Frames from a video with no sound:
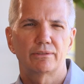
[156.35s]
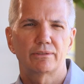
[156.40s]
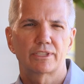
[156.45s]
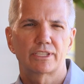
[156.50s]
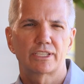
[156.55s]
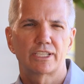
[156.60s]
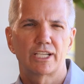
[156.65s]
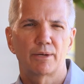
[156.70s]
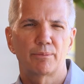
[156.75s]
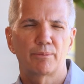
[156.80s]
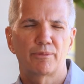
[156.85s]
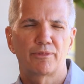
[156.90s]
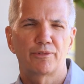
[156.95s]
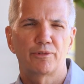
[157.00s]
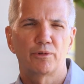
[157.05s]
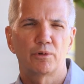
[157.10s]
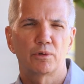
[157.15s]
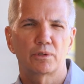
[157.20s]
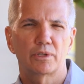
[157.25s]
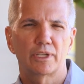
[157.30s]
step
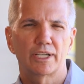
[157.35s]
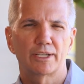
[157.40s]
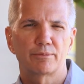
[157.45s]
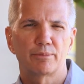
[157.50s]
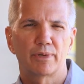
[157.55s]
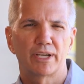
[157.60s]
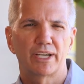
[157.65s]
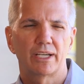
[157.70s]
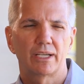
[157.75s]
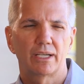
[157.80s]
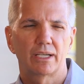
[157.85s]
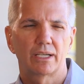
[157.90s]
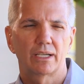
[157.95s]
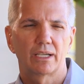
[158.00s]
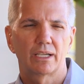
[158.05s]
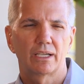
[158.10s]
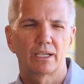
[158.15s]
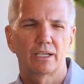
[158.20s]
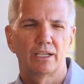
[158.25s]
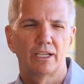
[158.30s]
forward
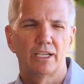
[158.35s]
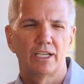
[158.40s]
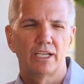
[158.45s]
by